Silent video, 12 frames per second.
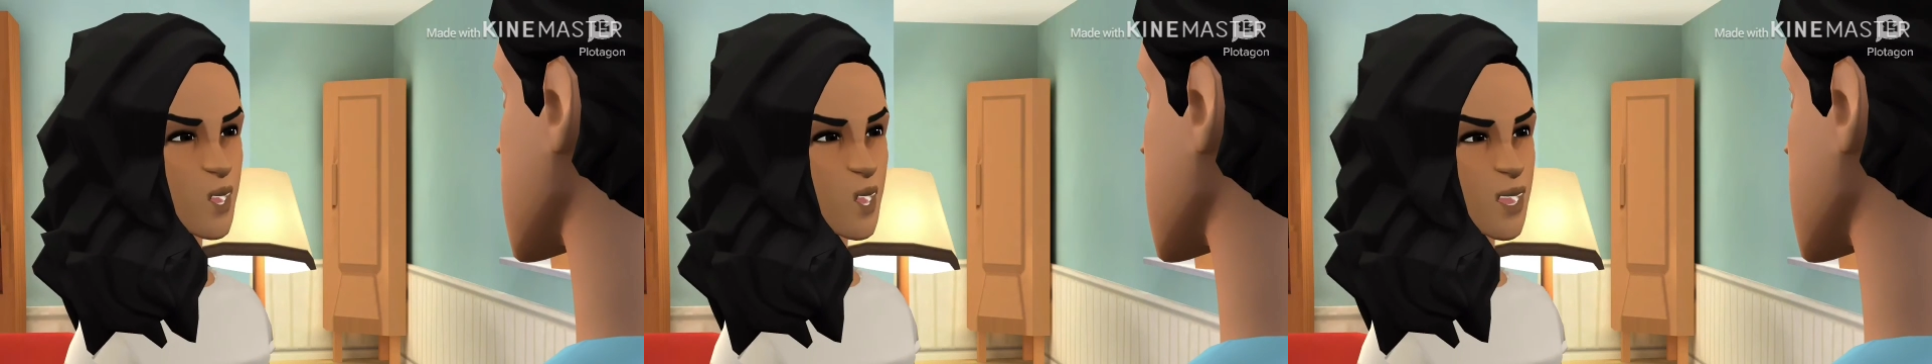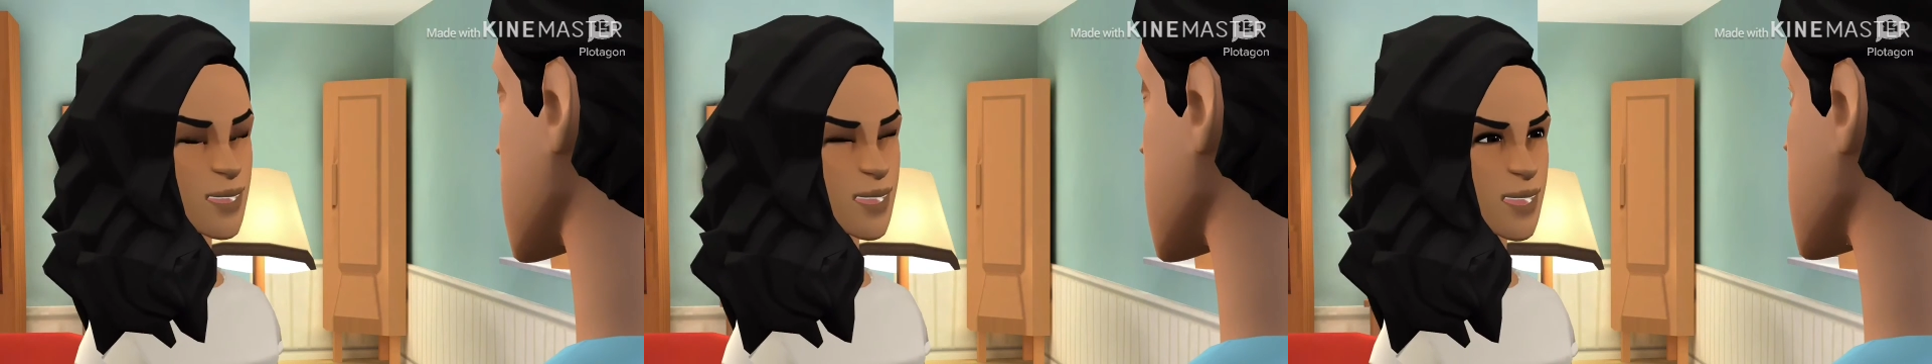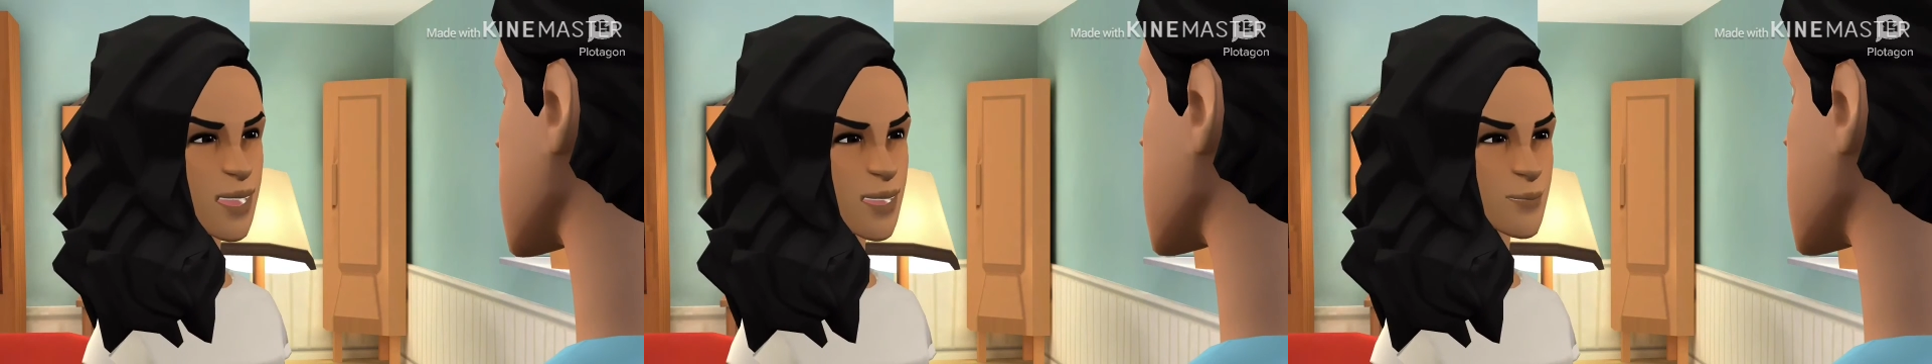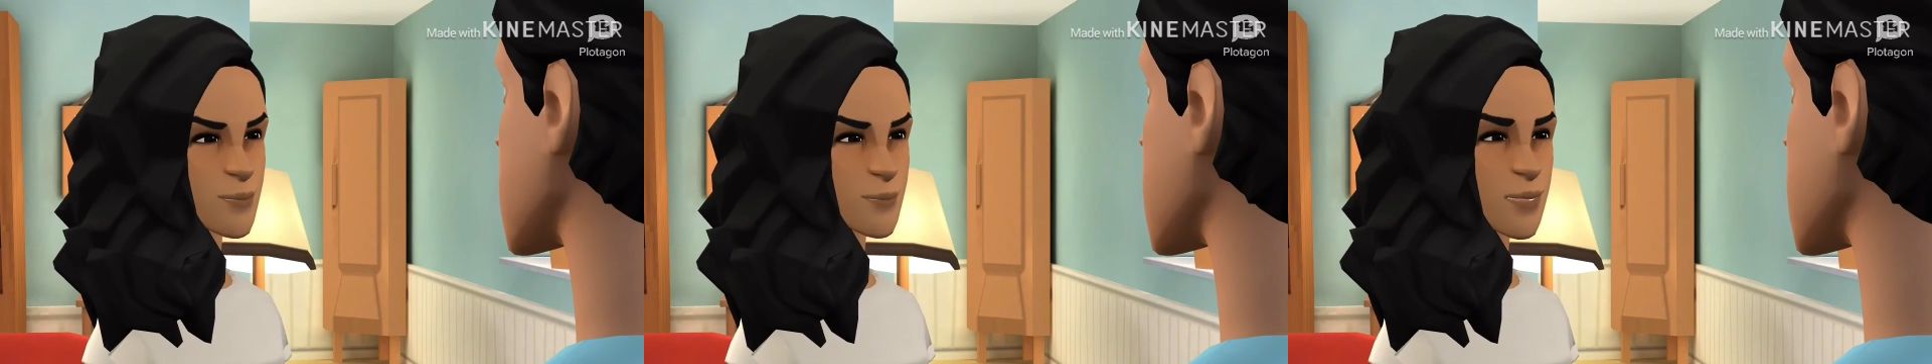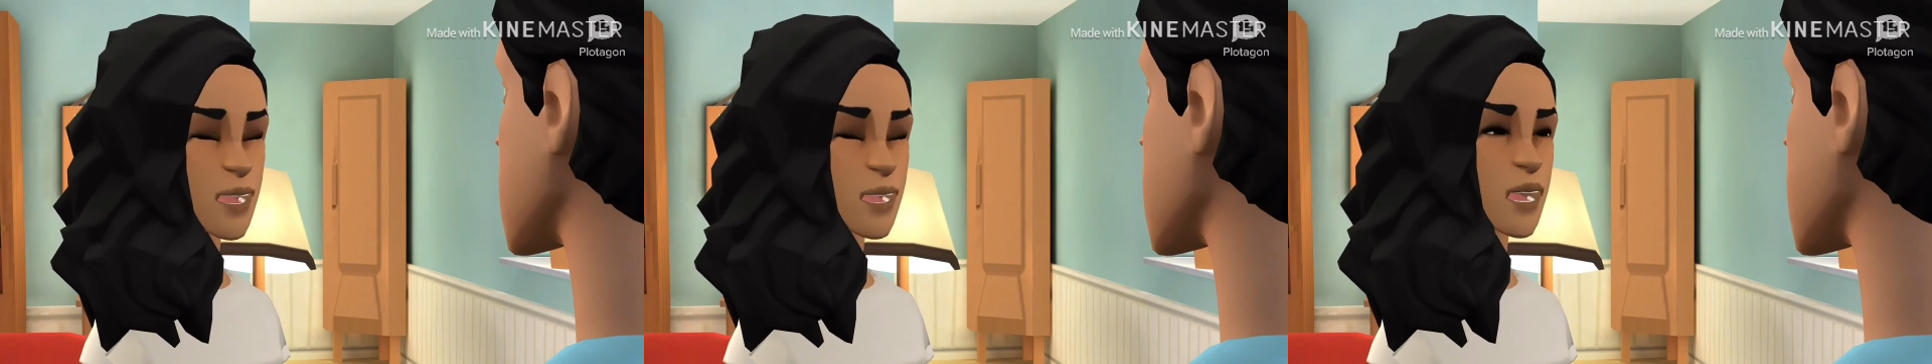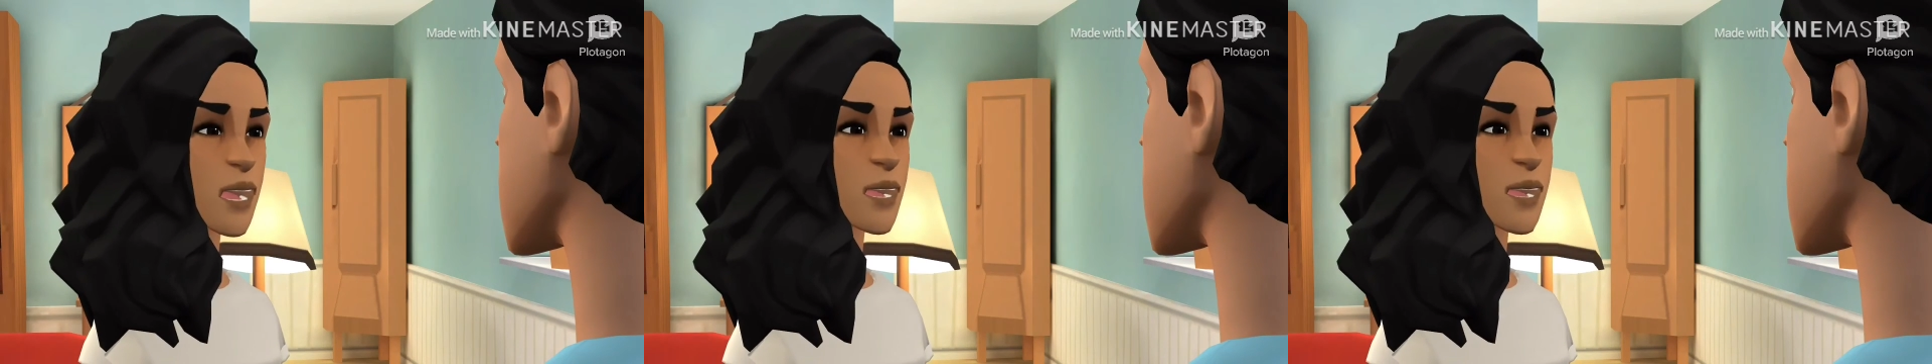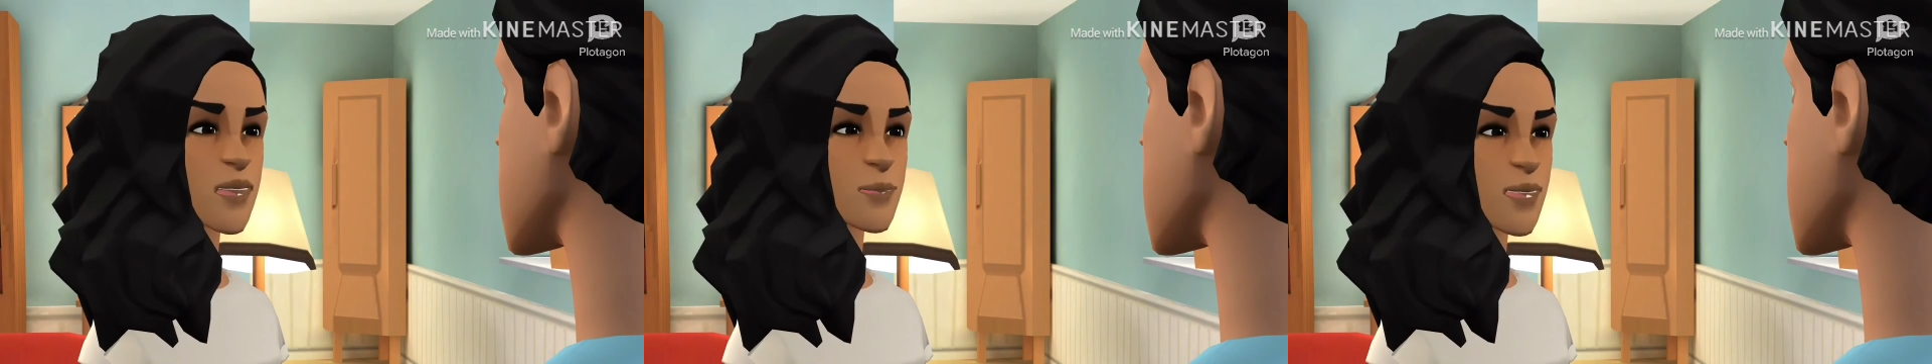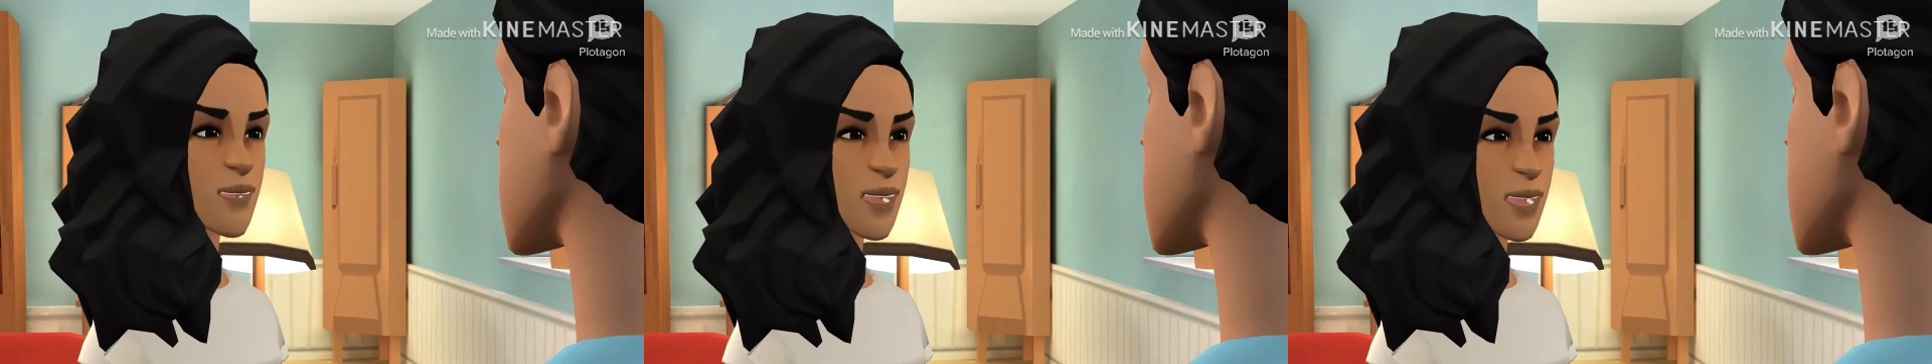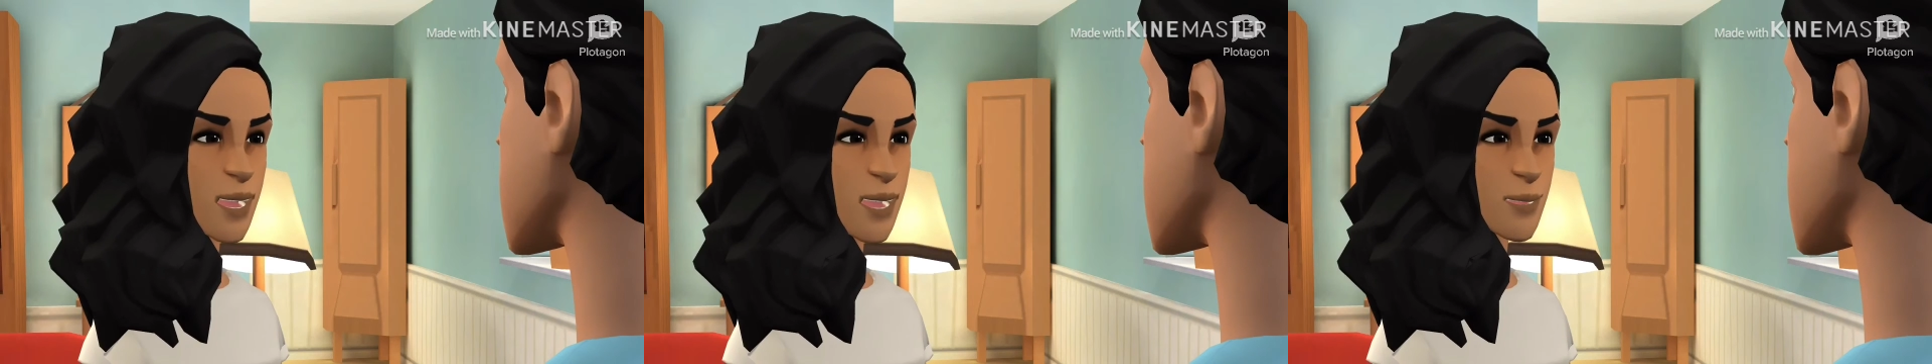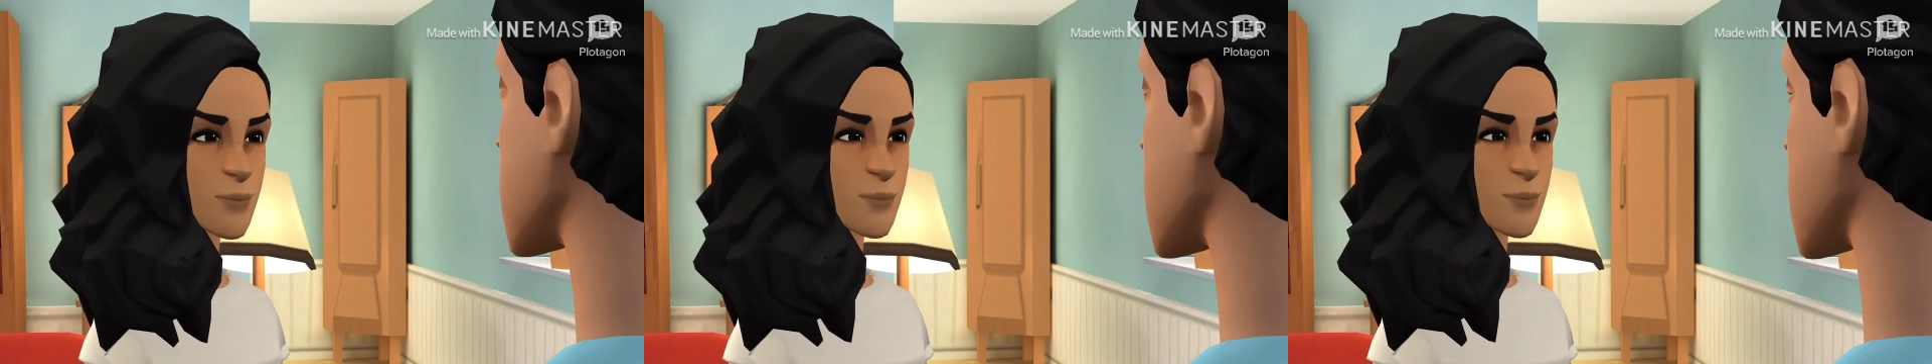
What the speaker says: honestly, he didn't eat from the fridge.